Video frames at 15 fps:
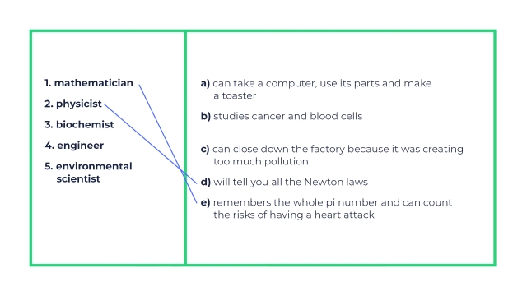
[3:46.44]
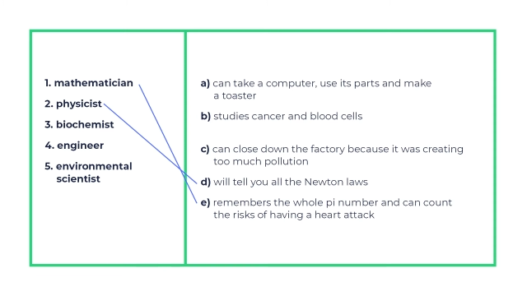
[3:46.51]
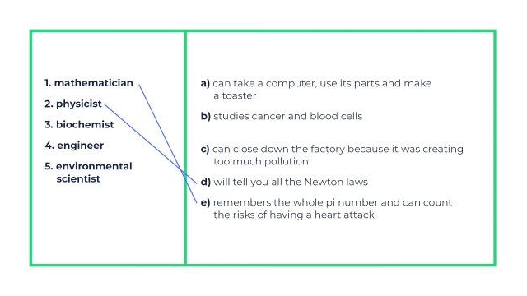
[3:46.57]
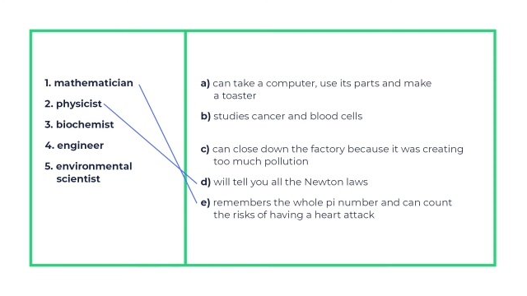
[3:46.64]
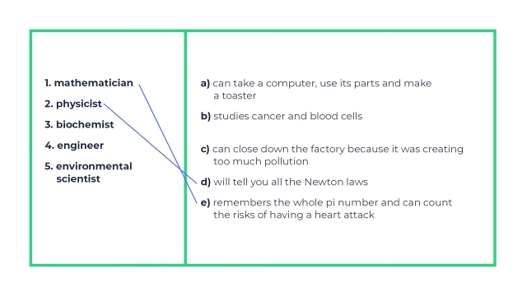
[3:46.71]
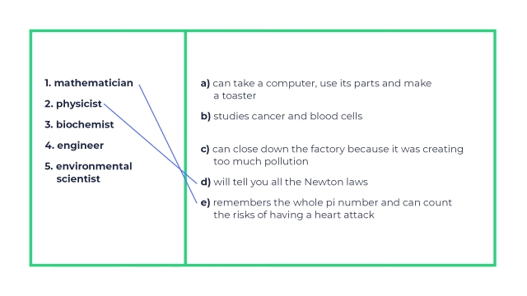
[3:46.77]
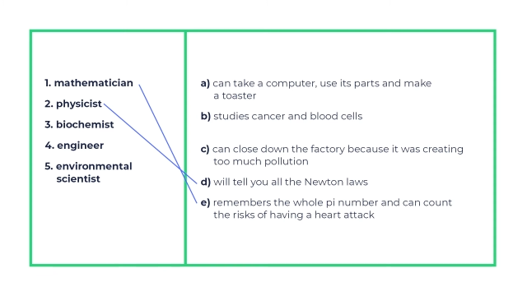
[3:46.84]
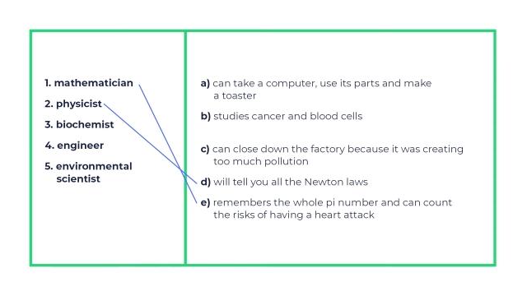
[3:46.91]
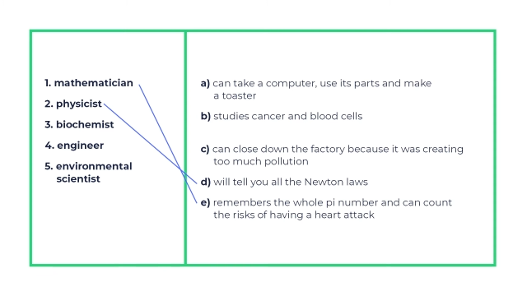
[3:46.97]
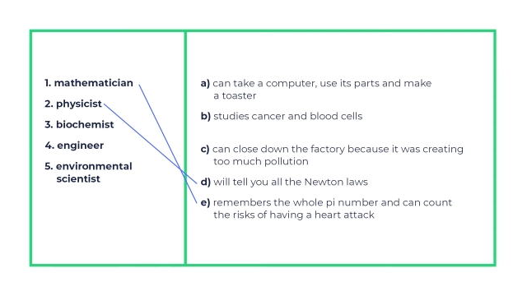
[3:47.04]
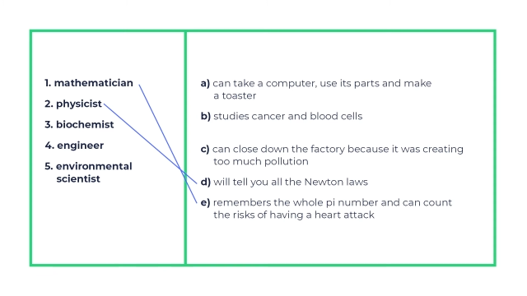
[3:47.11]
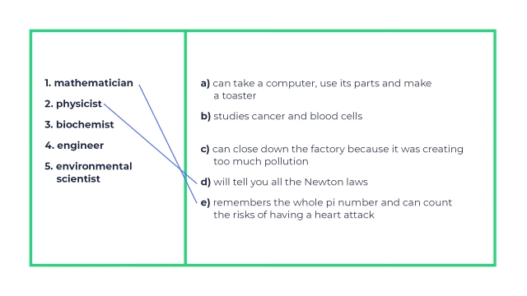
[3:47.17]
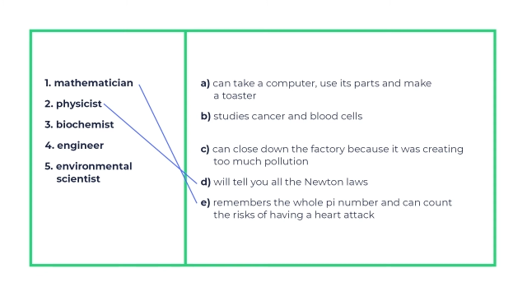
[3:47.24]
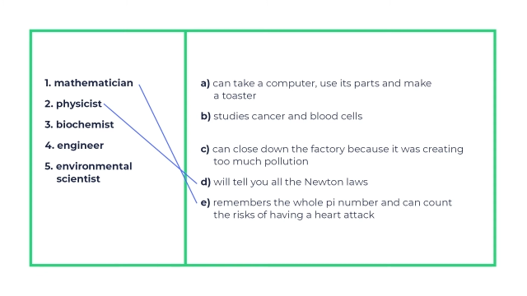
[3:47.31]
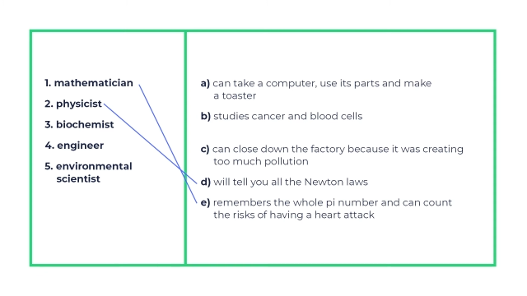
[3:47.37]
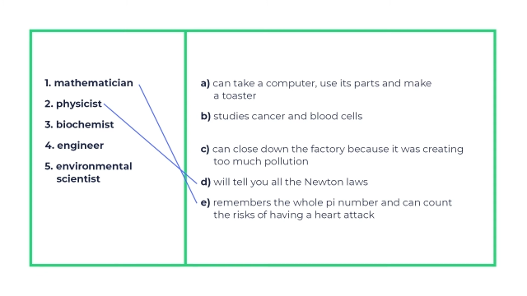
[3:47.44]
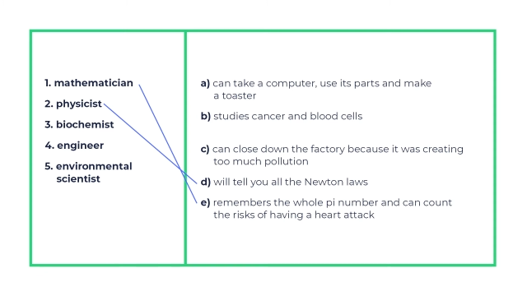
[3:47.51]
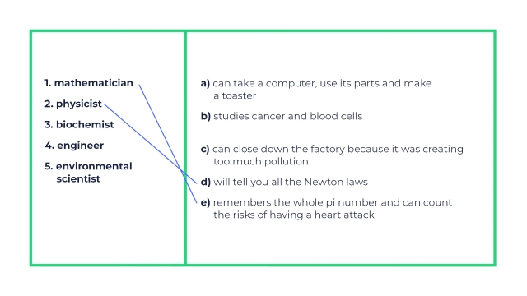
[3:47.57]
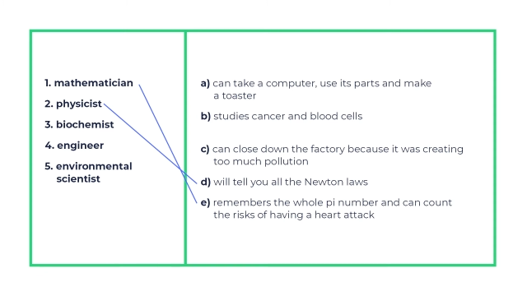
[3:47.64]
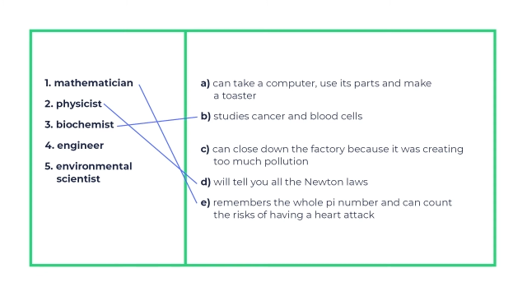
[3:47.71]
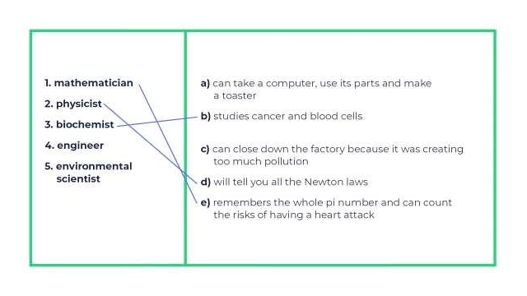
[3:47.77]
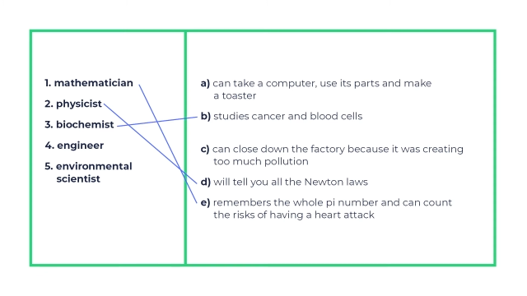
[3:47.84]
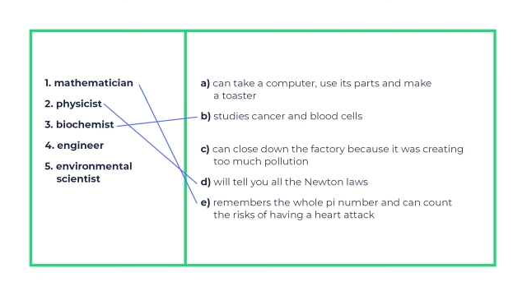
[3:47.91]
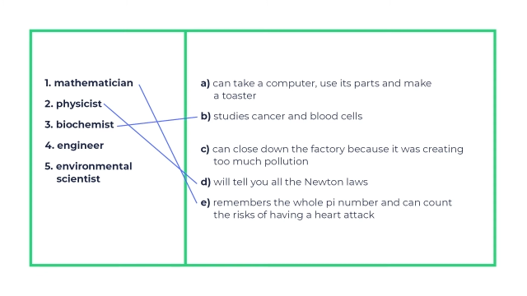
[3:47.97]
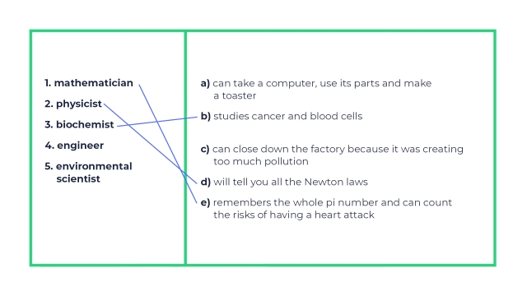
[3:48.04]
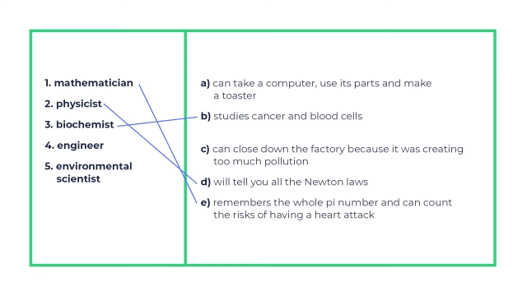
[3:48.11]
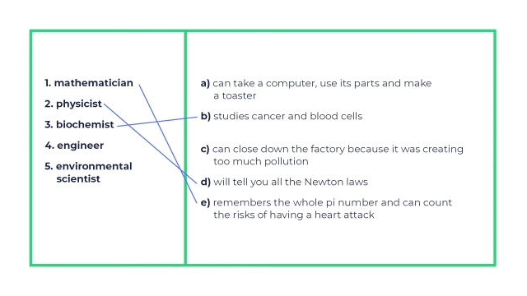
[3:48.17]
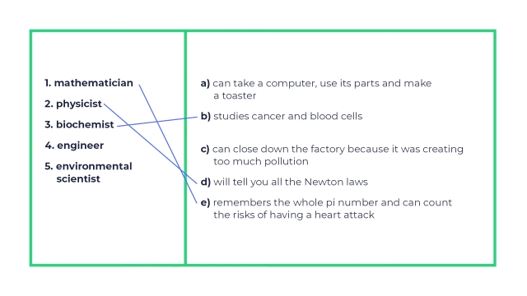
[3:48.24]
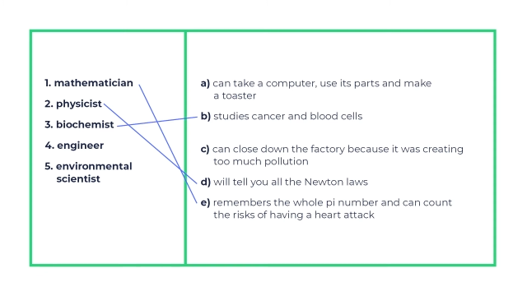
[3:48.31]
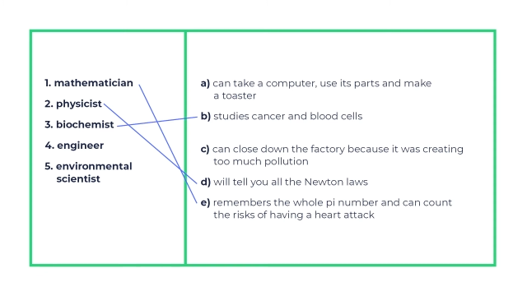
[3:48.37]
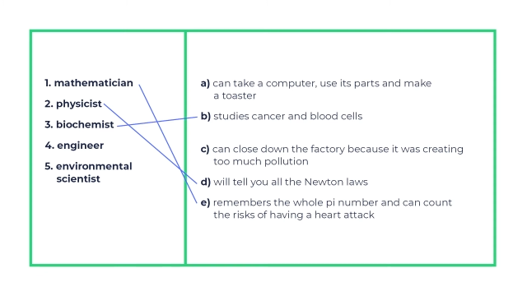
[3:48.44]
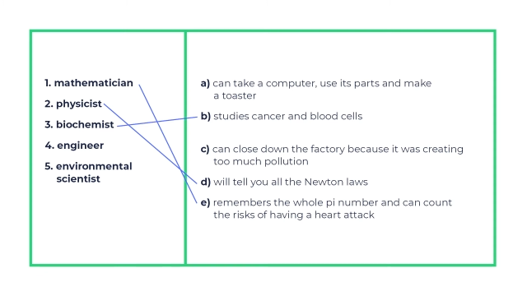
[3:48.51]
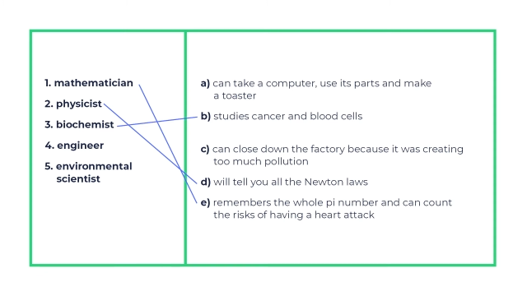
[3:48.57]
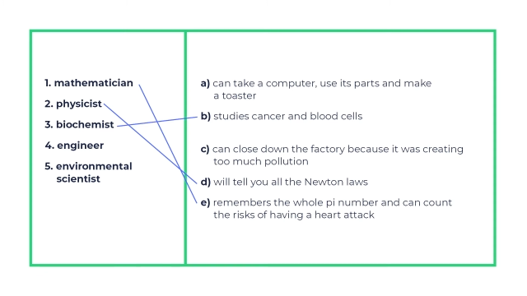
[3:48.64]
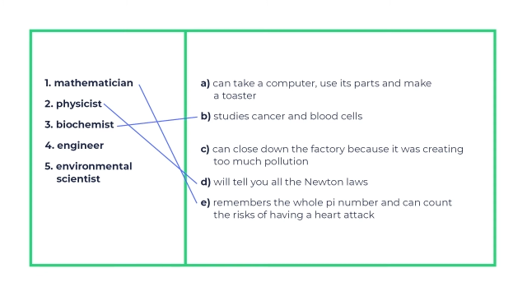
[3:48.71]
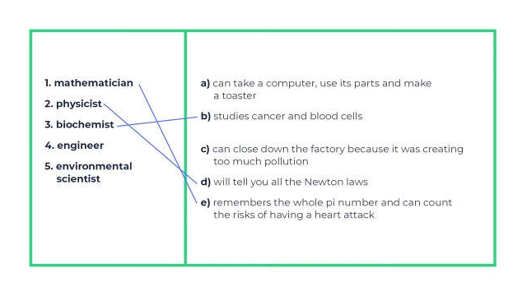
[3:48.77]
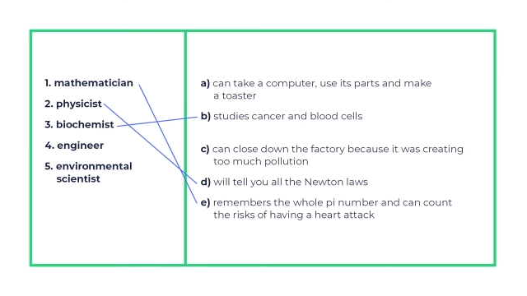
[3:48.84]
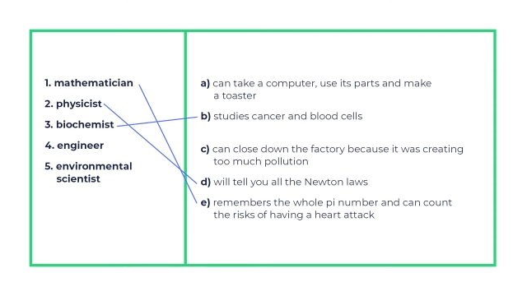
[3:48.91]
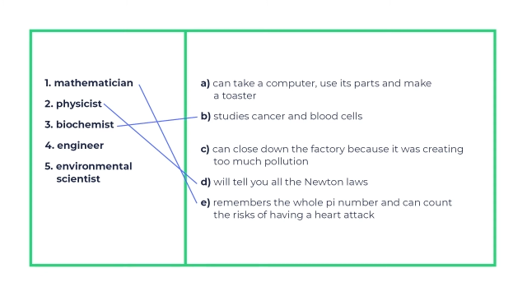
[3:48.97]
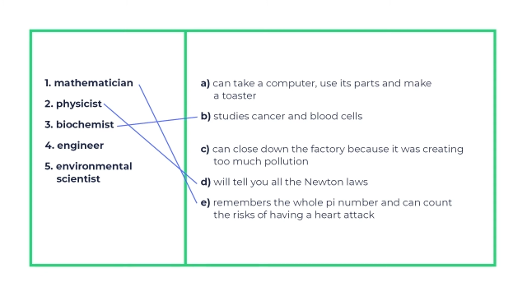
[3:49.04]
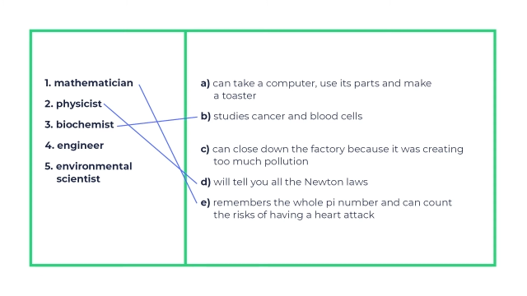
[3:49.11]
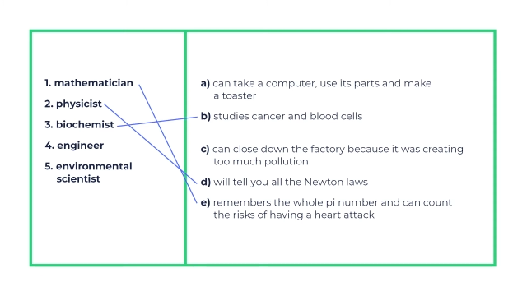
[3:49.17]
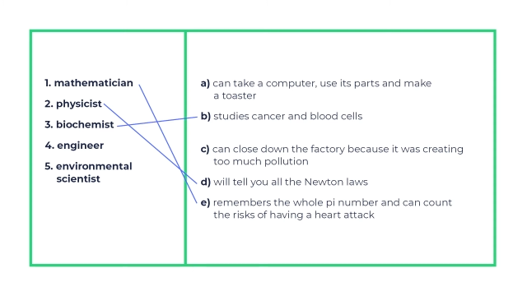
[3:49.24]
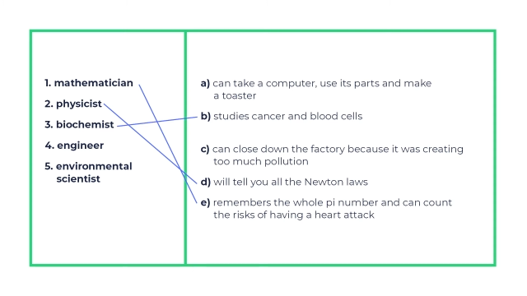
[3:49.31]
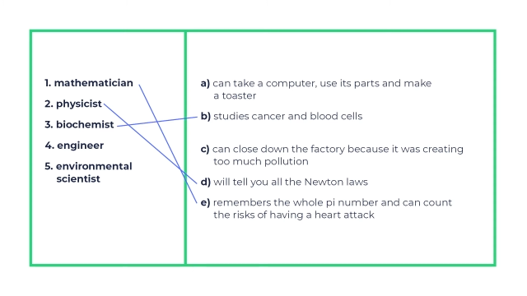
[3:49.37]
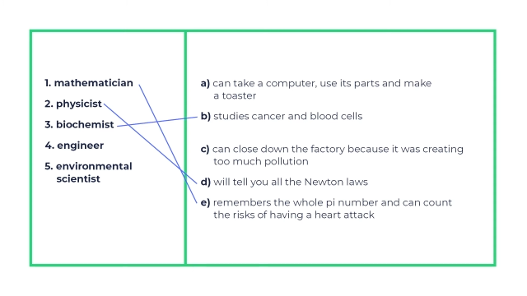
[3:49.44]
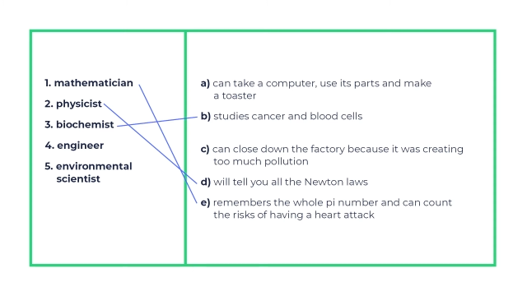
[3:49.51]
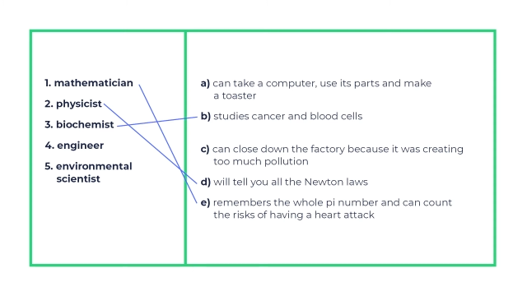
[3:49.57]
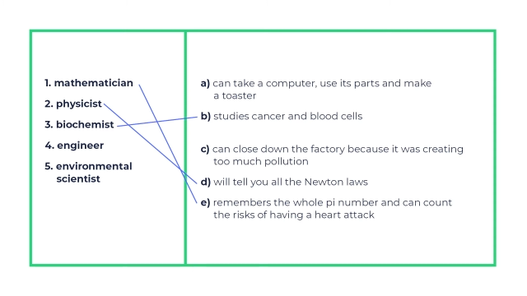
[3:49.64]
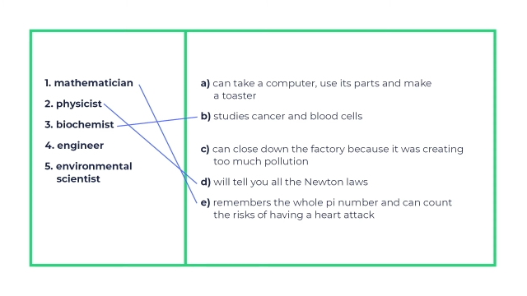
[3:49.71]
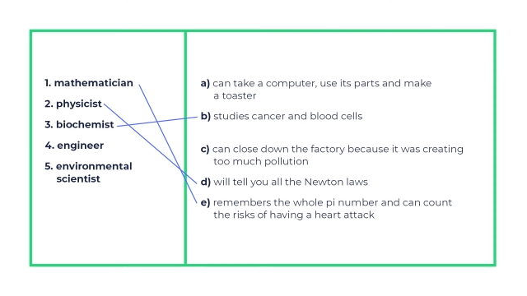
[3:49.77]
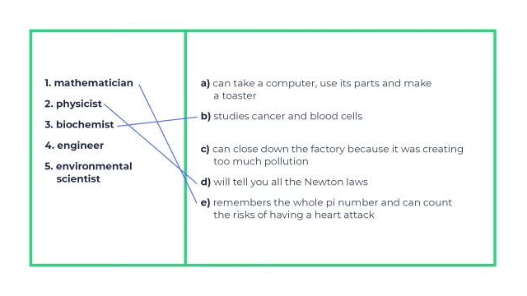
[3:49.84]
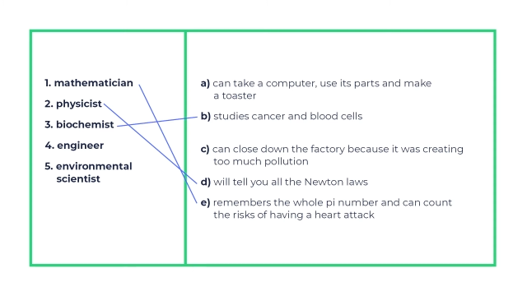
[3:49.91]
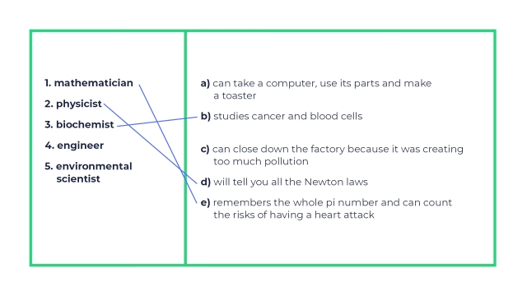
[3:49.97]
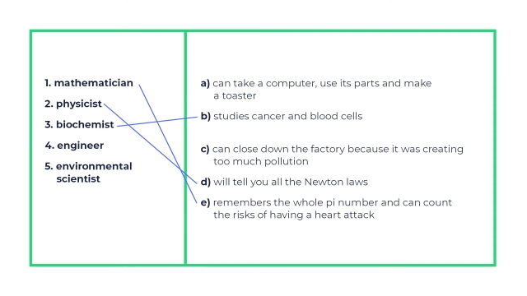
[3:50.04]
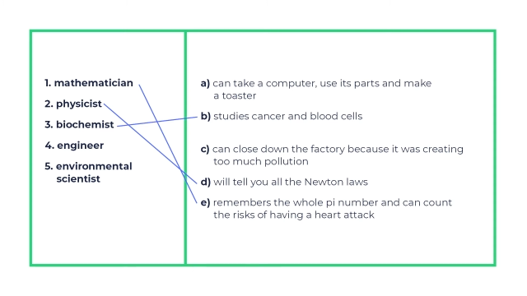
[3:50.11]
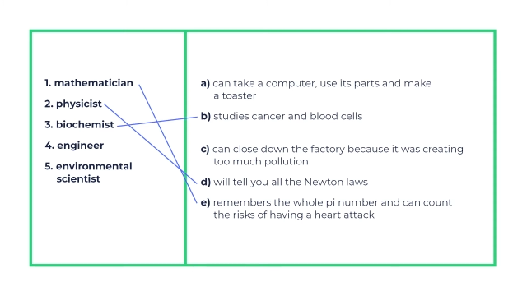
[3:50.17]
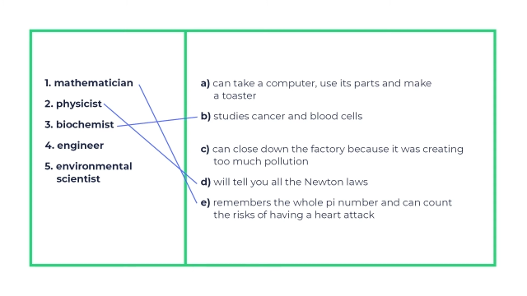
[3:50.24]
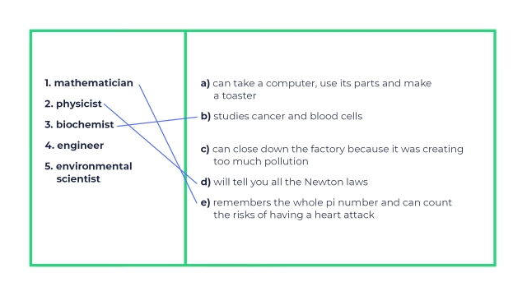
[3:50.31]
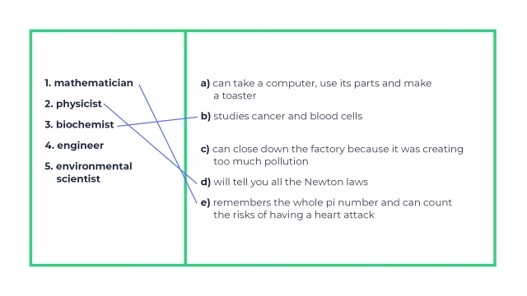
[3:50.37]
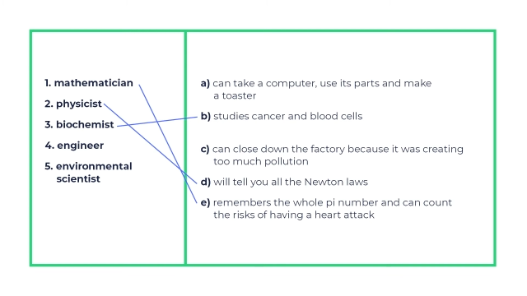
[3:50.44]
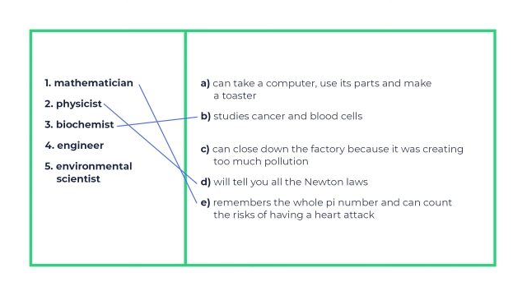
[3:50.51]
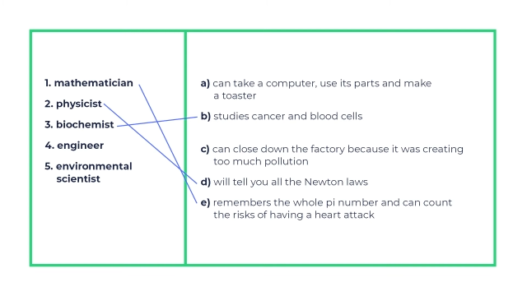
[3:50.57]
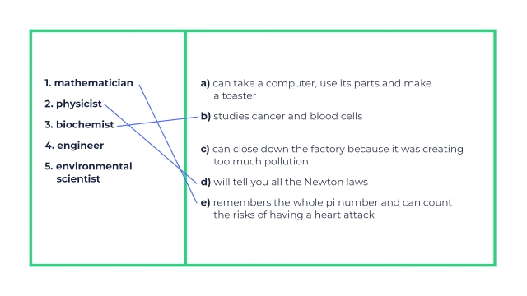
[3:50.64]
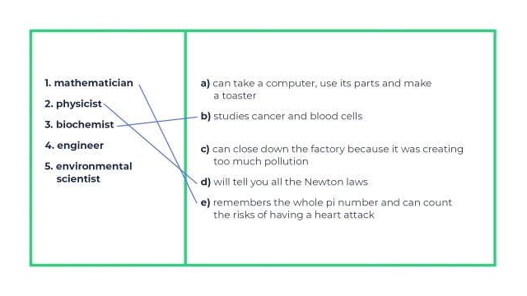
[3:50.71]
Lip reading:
(no speaker visible)